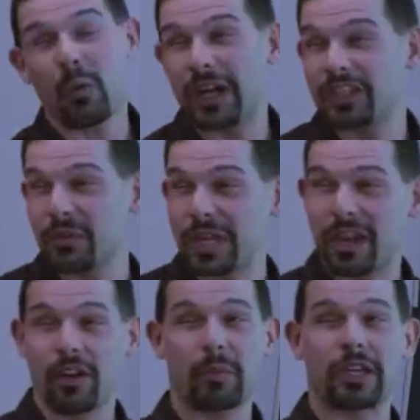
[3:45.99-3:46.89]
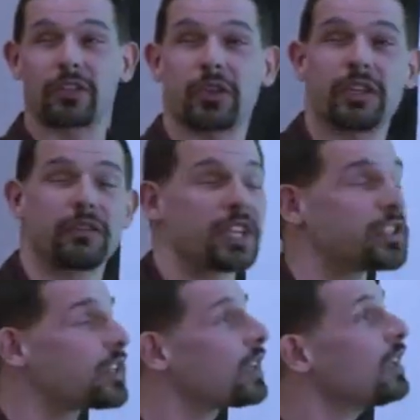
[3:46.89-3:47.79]
about why should we care about tree
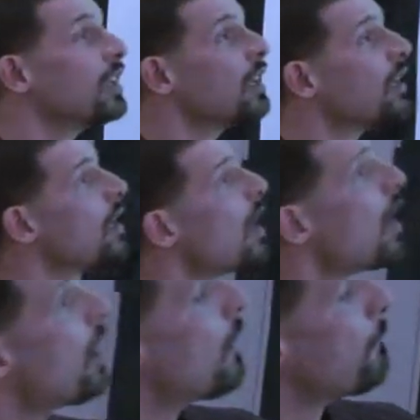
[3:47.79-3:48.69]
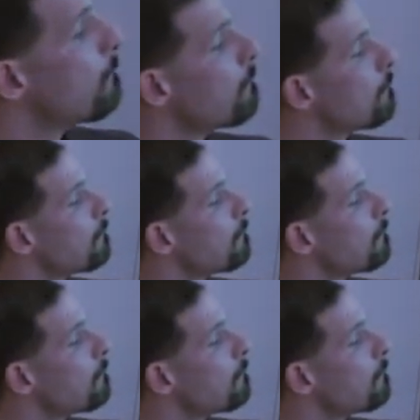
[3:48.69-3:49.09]
invasion. Um,